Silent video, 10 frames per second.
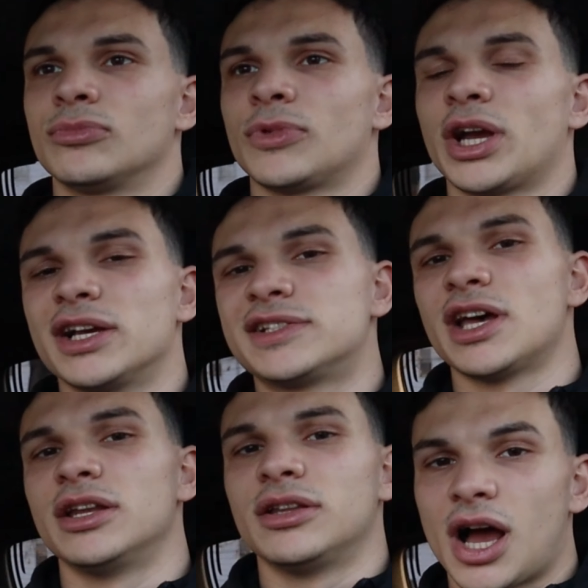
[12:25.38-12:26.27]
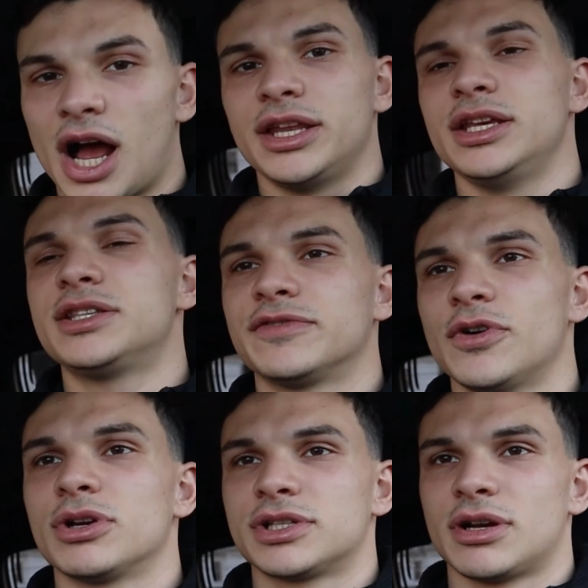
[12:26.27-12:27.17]
like I said, I need to
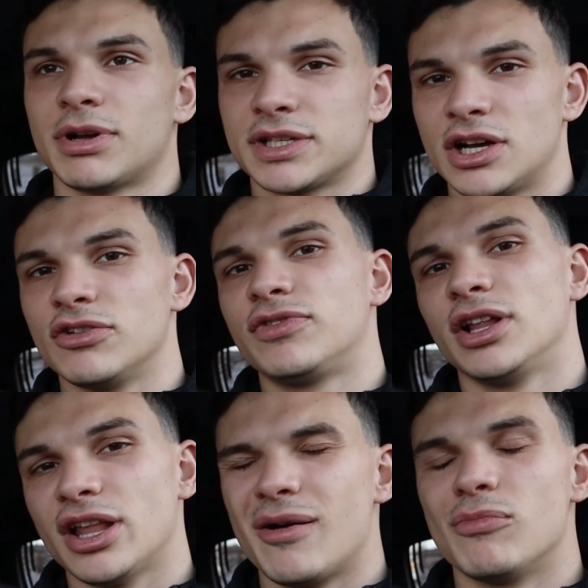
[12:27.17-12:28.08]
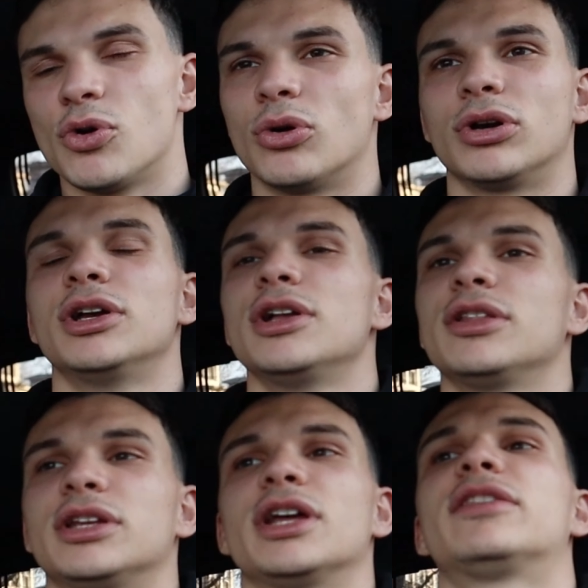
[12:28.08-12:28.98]
focus on myself a lot more
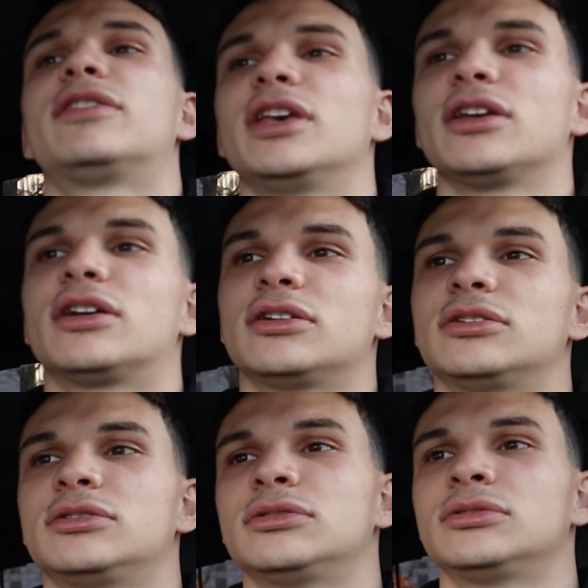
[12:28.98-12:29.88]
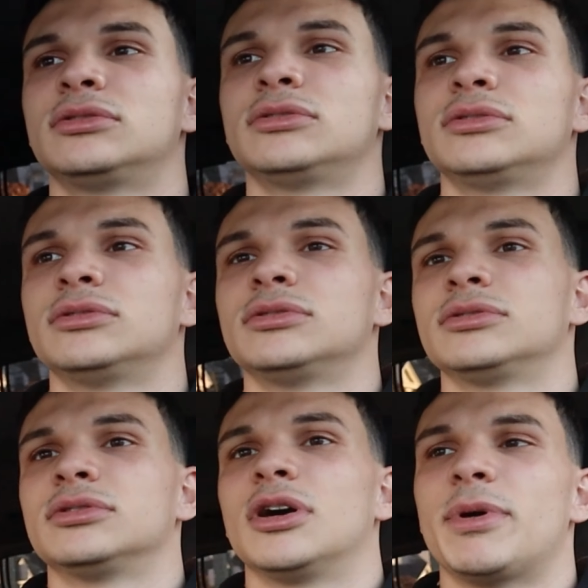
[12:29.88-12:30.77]
than I think
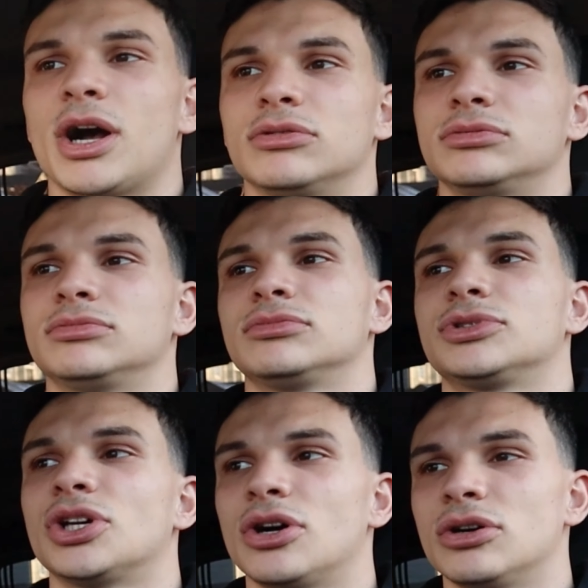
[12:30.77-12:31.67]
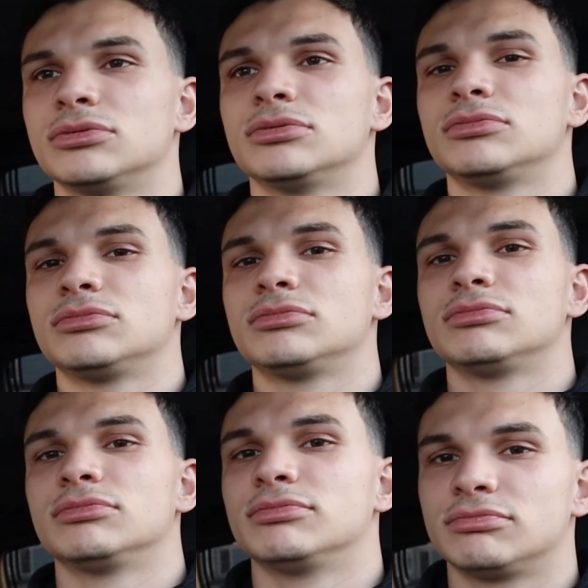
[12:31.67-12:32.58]
about. So,
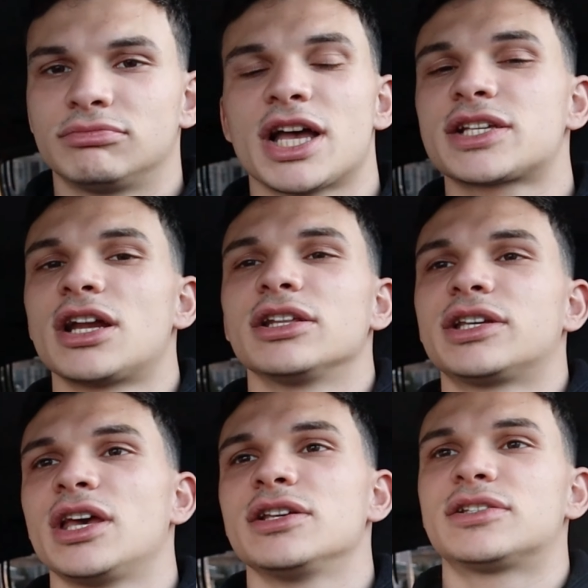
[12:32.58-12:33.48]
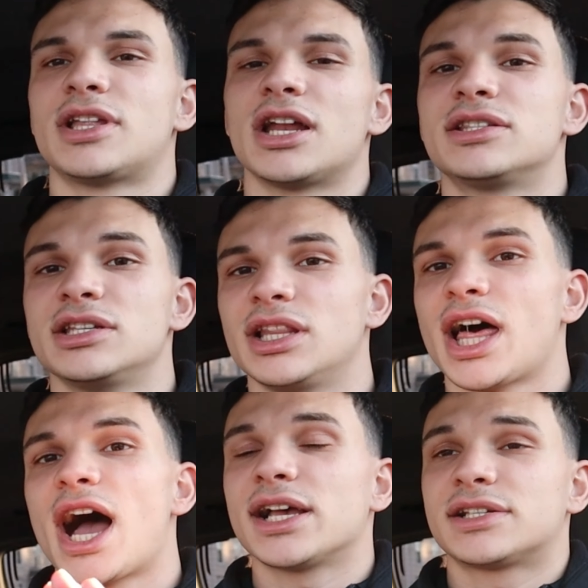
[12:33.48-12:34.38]
that's kind of the case. That is the
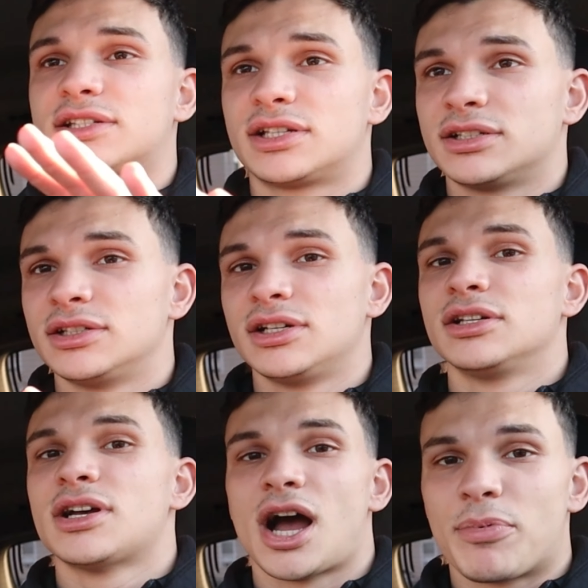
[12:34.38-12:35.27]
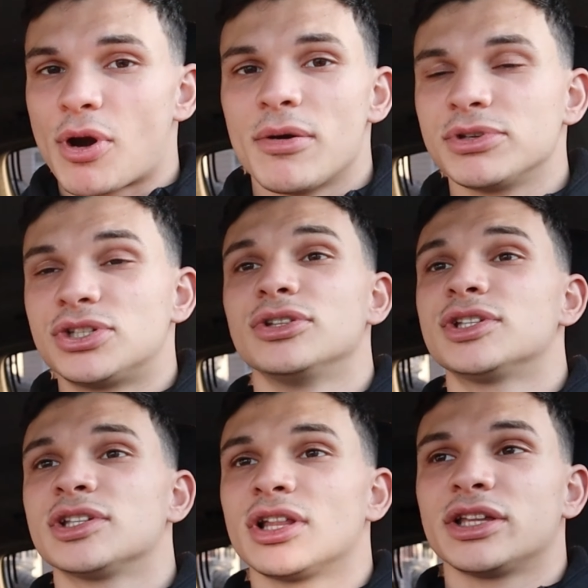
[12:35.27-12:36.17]
last, I promise you,
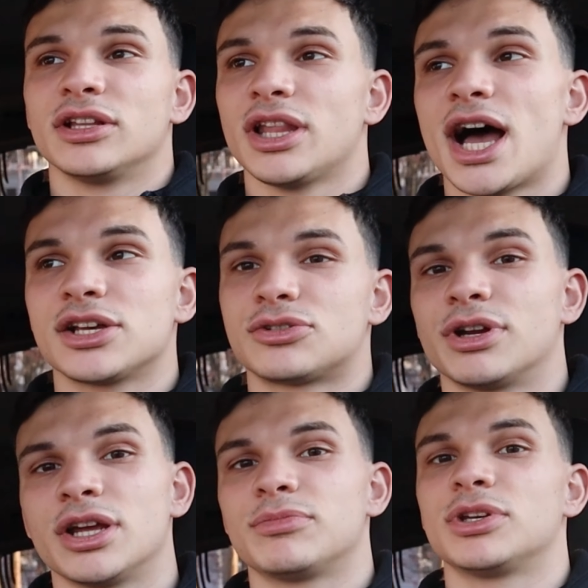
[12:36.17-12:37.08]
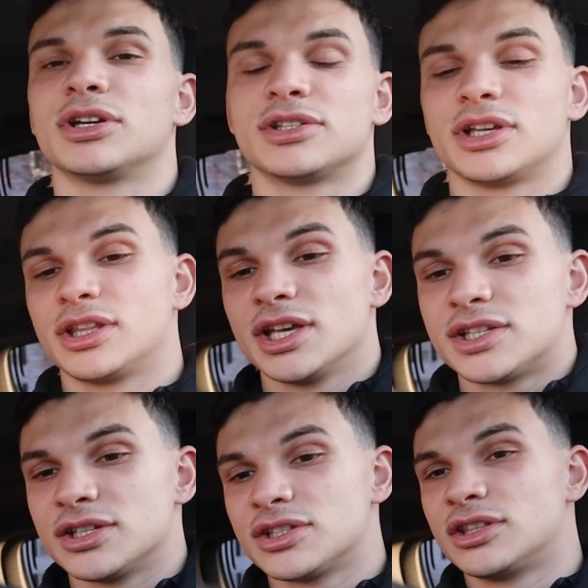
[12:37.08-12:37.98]
this is like the last rant, because like
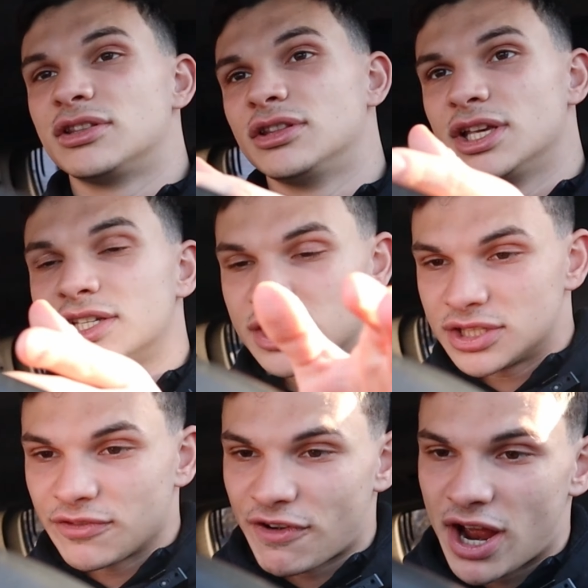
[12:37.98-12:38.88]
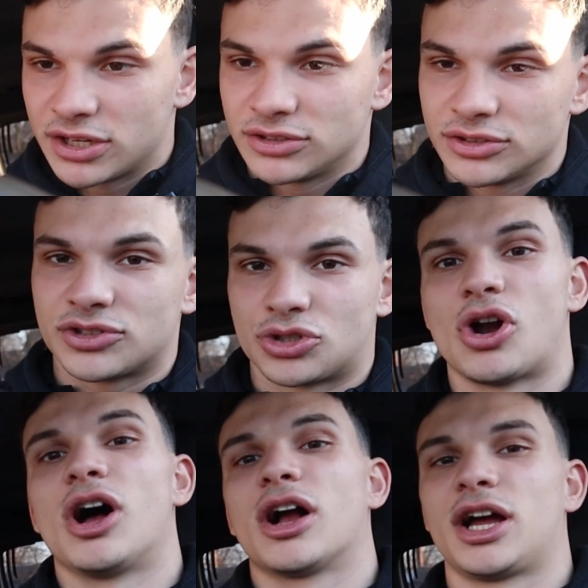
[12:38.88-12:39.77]
this is the final
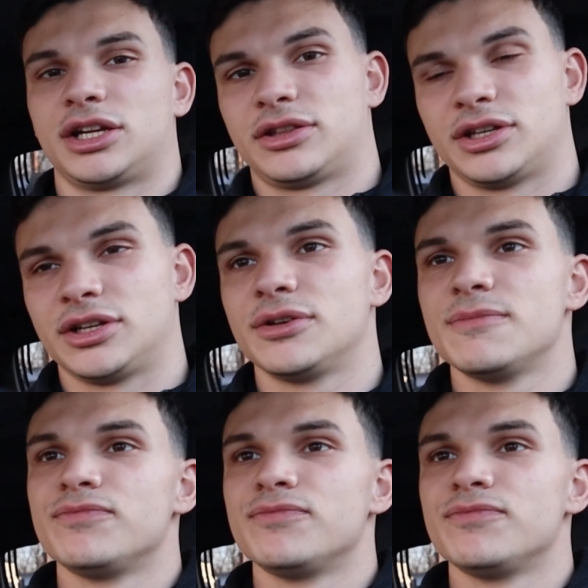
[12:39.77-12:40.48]
straw kind of thing.